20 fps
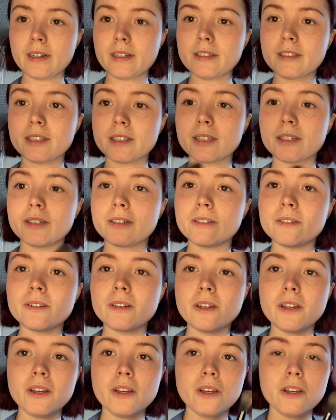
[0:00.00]
So
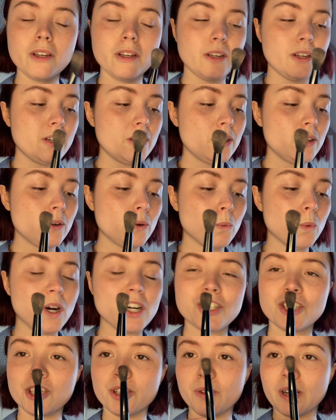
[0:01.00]
what I
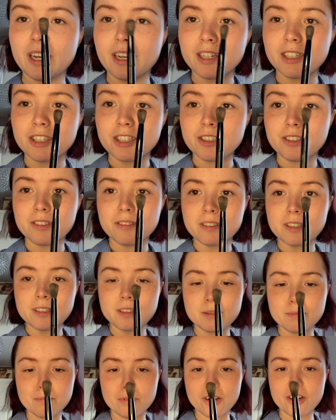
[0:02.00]
do, I like to use
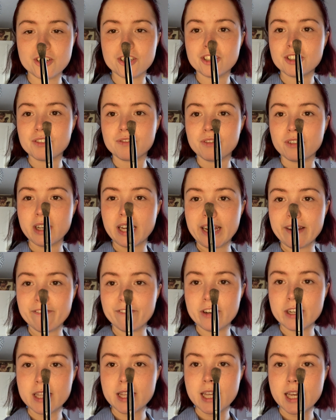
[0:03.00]
this brush for
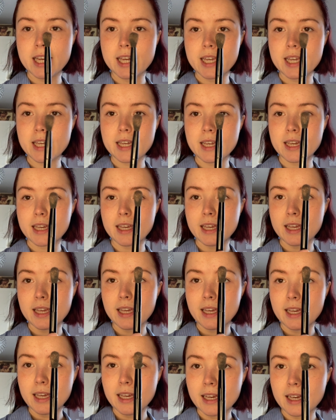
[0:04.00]
everything.
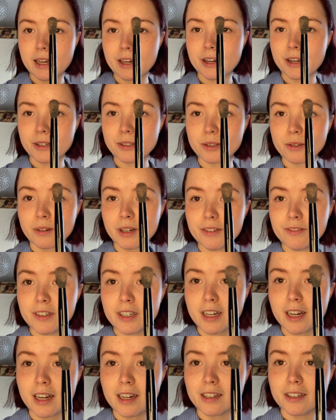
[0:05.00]
I know it's got every
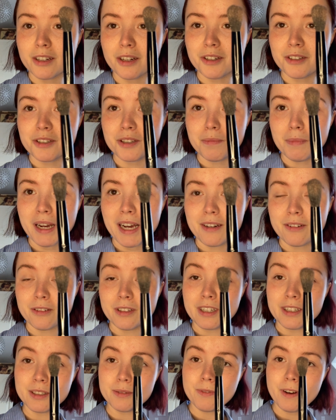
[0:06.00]
colour known to man on
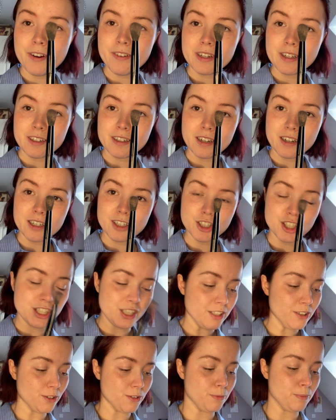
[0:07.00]
it. It's very
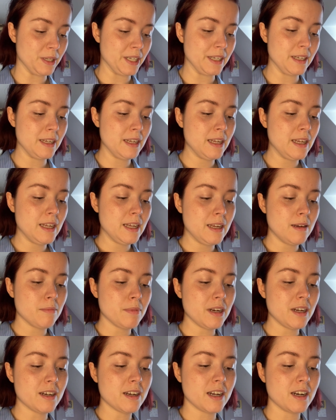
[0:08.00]
unhygienic of me, but
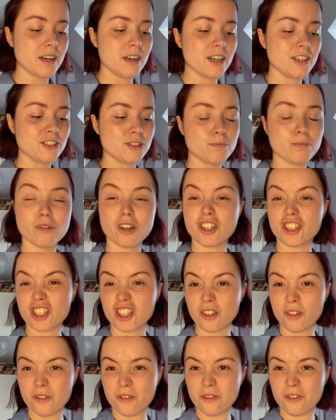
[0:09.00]
I kind of like to brush
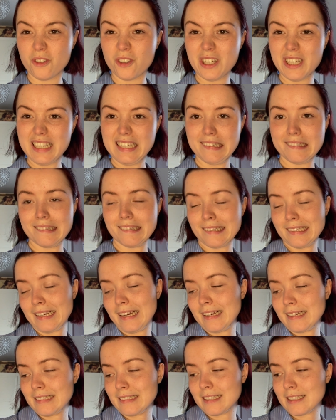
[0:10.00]
off the
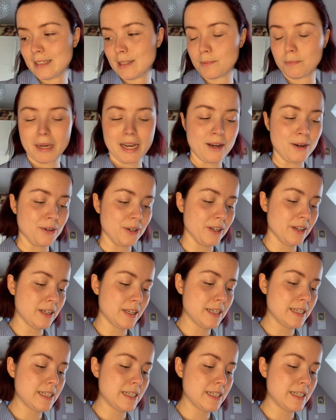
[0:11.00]
excess powder